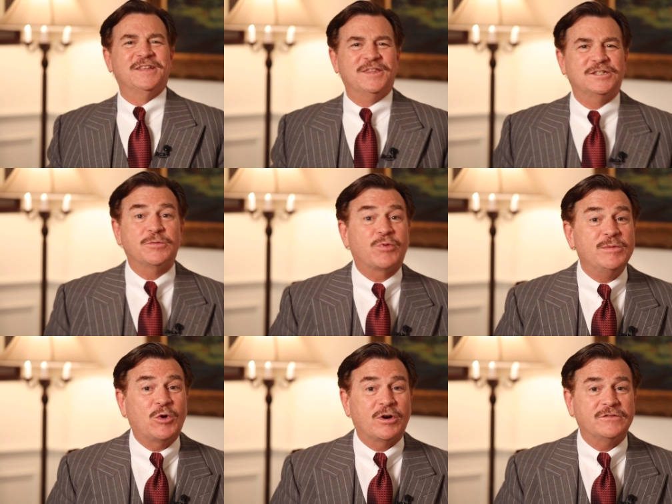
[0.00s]
The
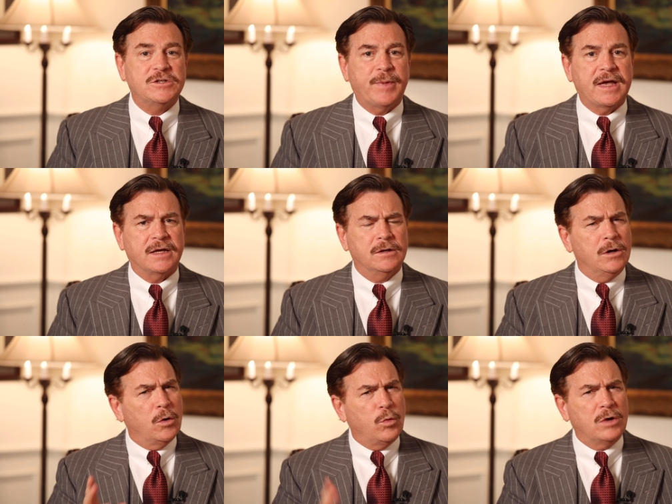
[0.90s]
Supreme Court of Japan.
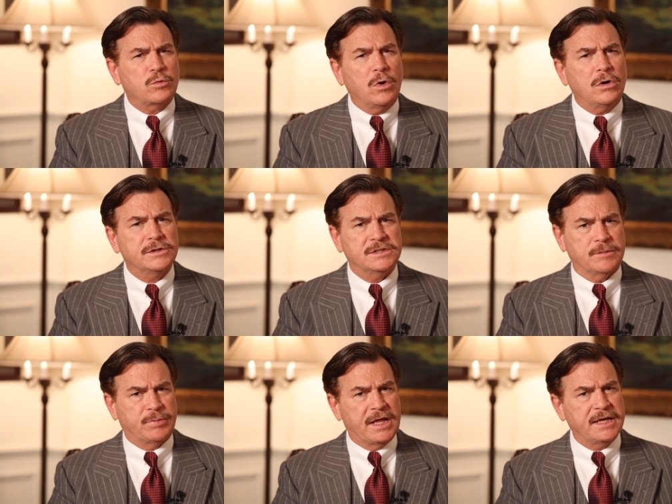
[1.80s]
What role does
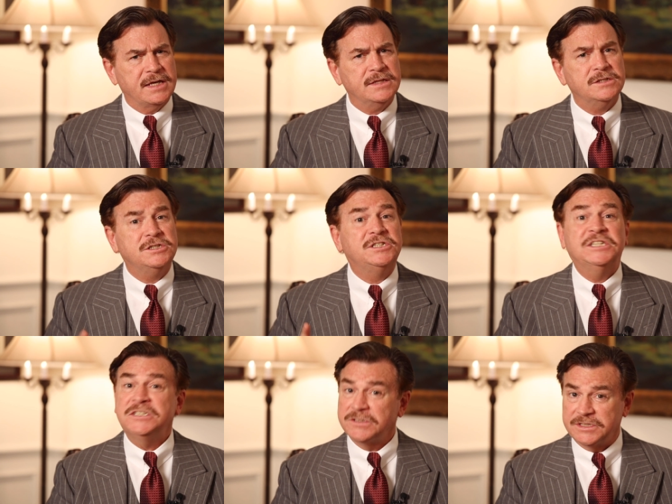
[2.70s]
it play in the
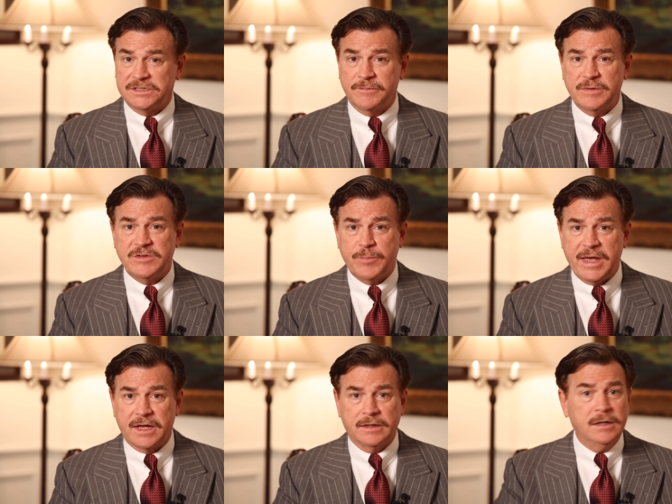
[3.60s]
judicial system of
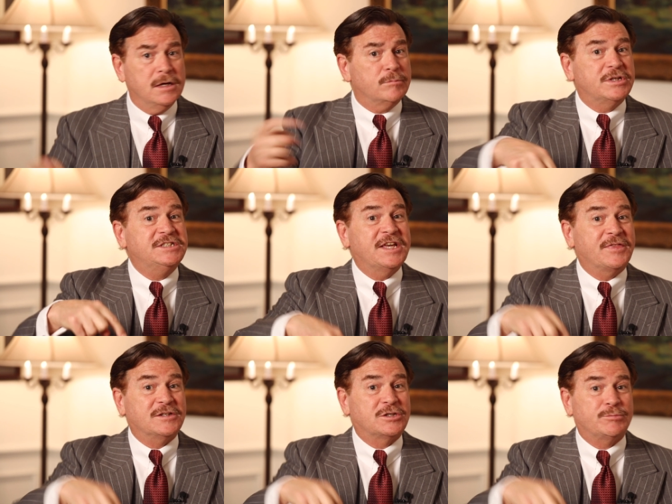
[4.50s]
Japan? Please
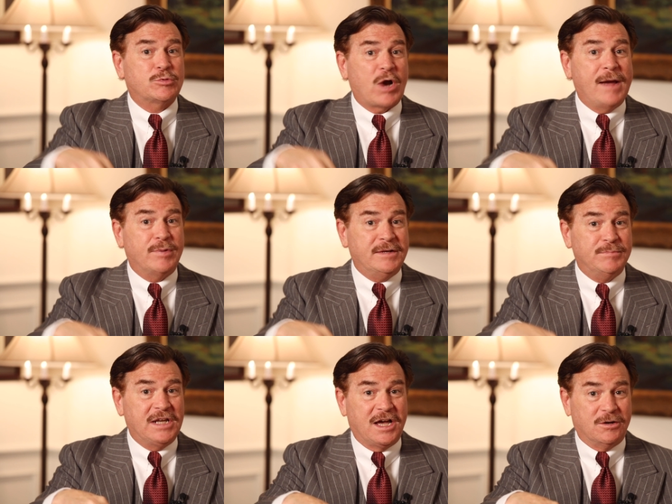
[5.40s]
hit the subscribe button
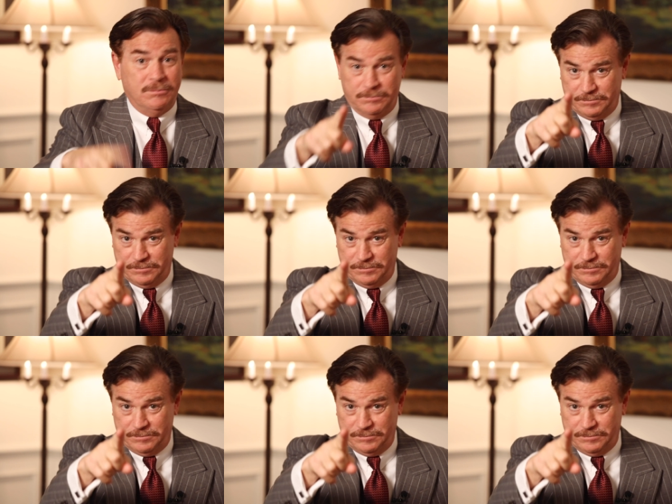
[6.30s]
below.